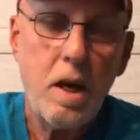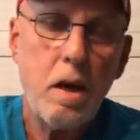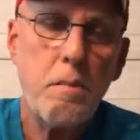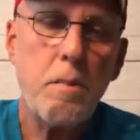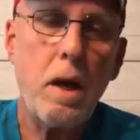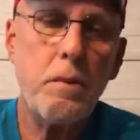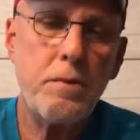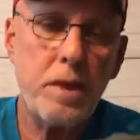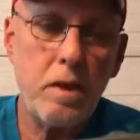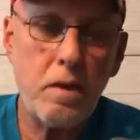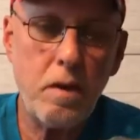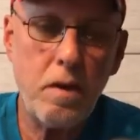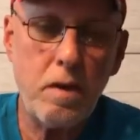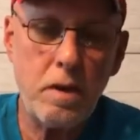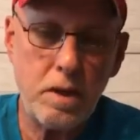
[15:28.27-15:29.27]
popsicle
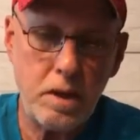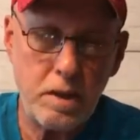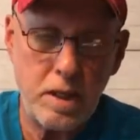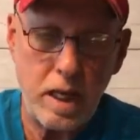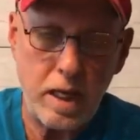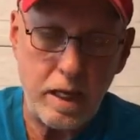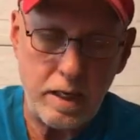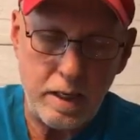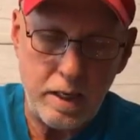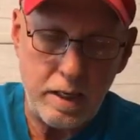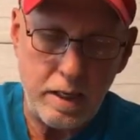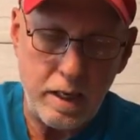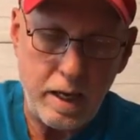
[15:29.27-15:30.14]
orange, just like I did the